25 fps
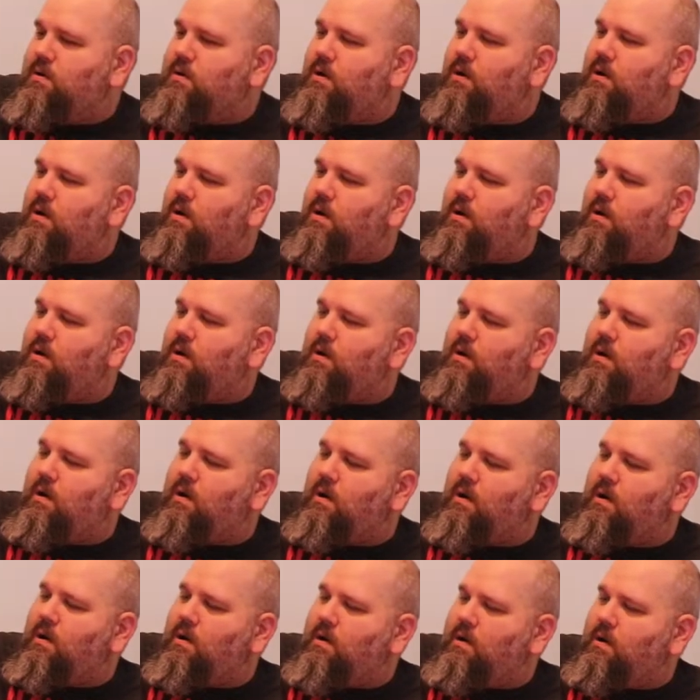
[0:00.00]

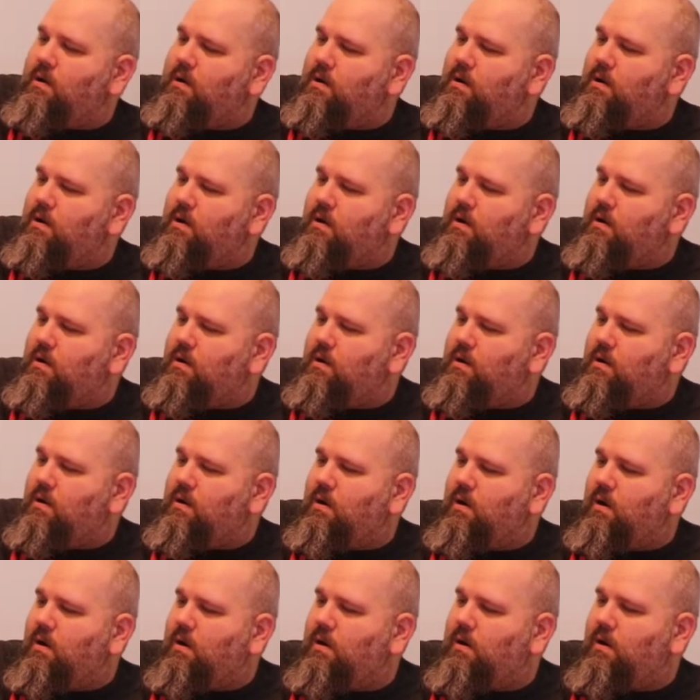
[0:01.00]

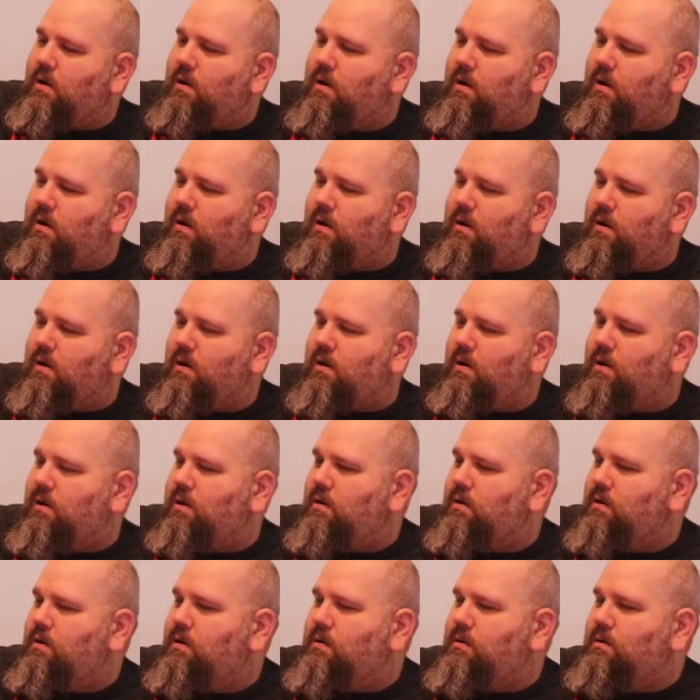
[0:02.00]

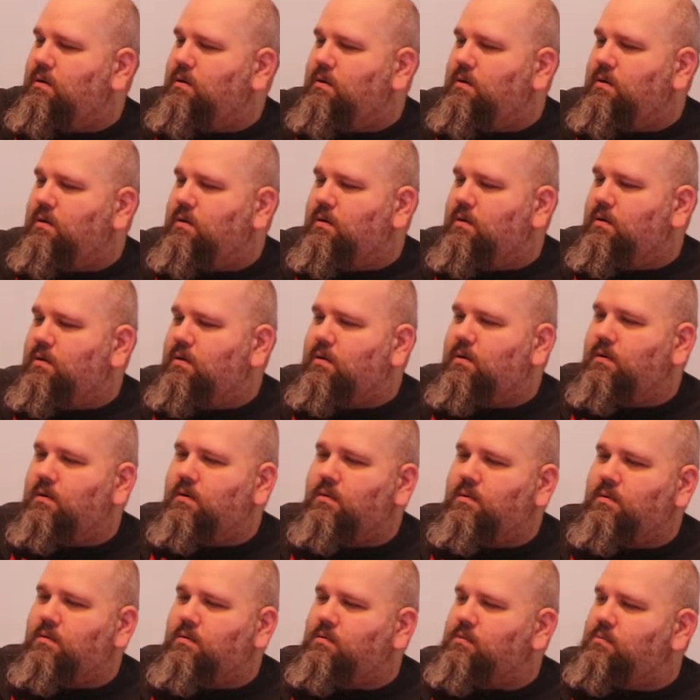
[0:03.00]

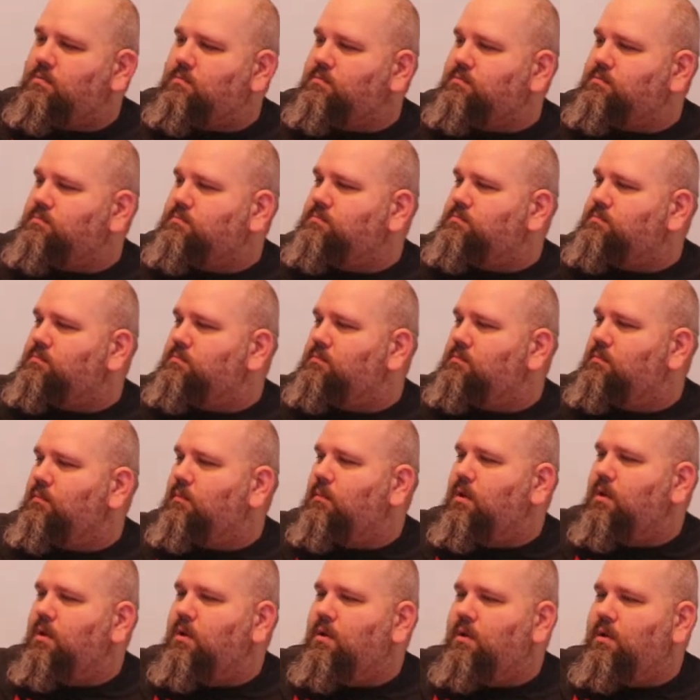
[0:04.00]

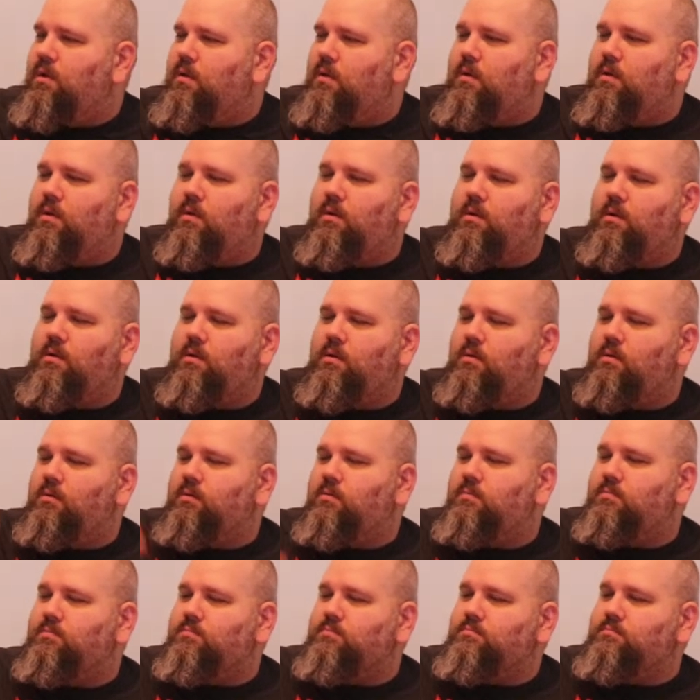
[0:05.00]

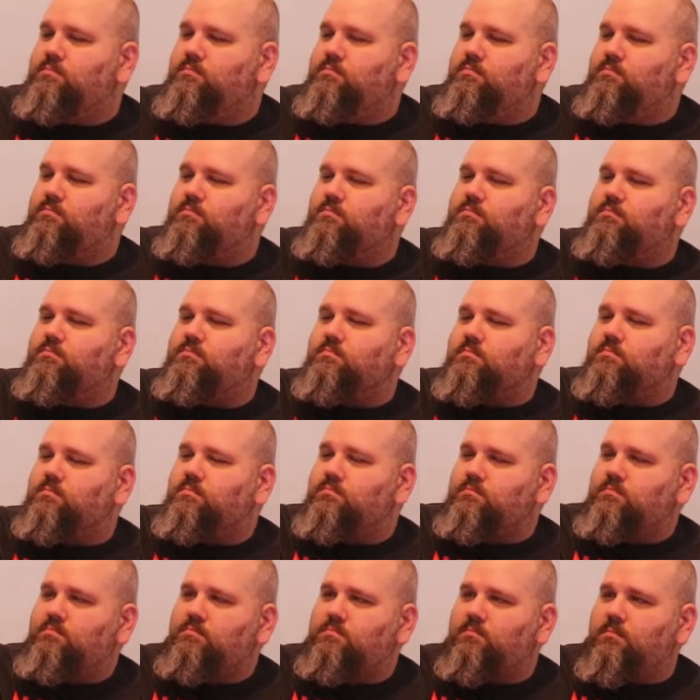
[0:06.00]

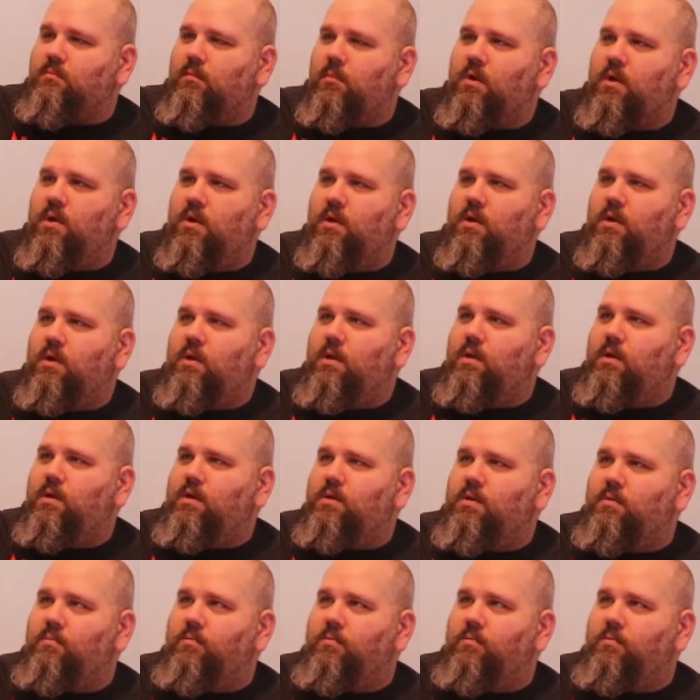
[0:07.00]
[no speech]